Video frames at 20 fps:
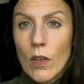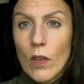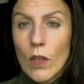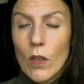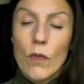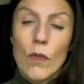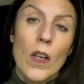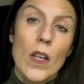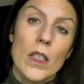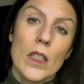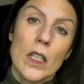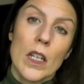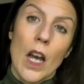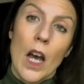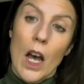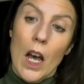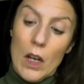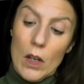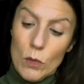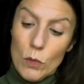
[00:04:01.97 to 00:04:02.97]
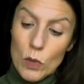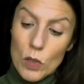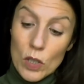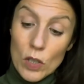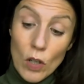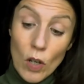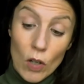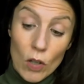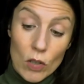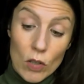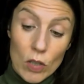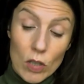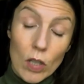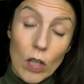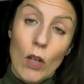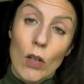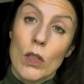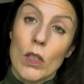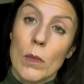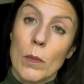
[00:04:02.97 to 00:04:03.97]
The first car was not
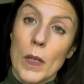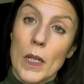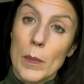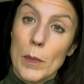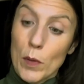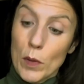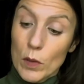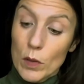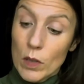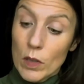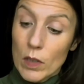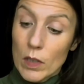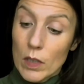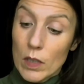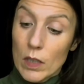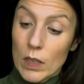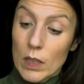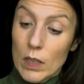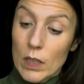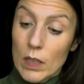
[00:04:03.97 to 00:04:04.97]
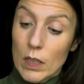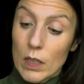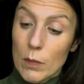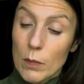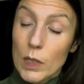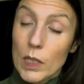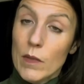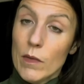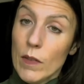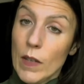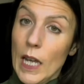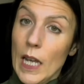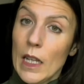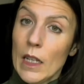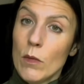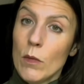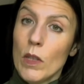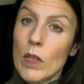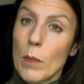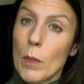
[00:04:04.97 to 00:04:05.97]
lost people, but a
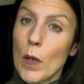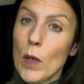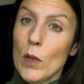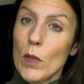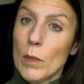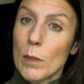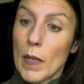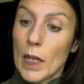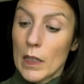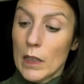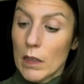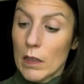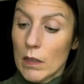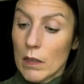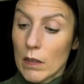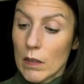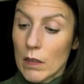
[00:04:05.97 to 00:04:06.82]
van with the postman.